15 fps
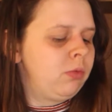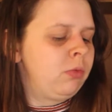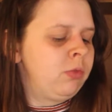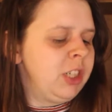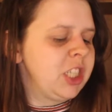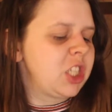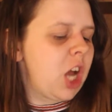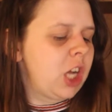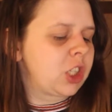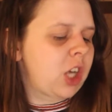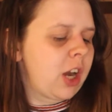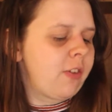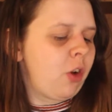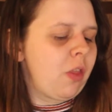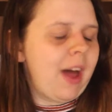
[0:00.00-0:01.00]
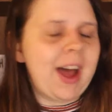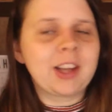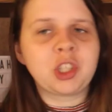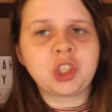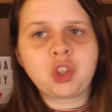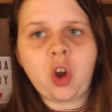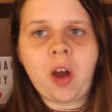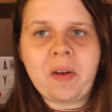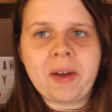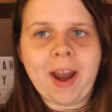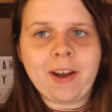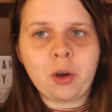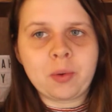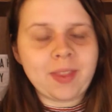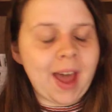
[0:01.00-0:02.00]
research kind of on that, just trial and
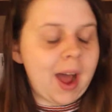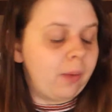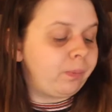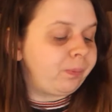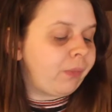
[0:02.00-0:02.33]
error with that.